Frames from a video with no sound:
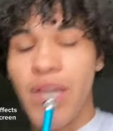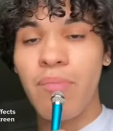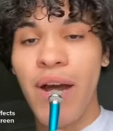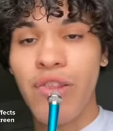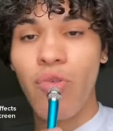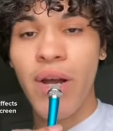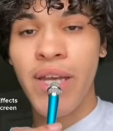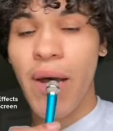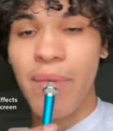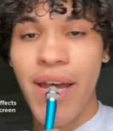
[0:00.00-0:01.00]
And by the
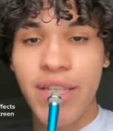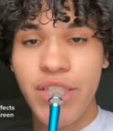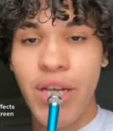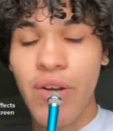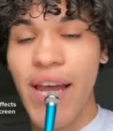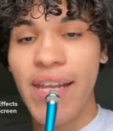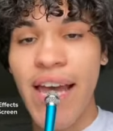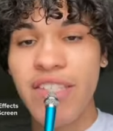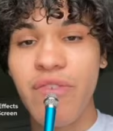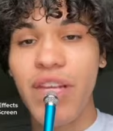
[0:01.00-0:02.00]
way, I'm not in jail. That
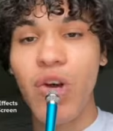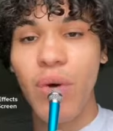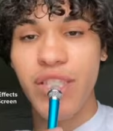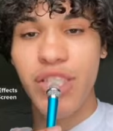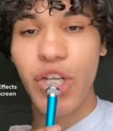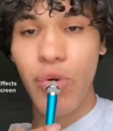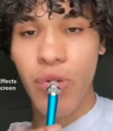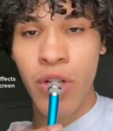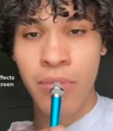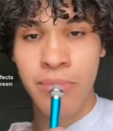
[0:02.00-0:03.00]
last video was a joke.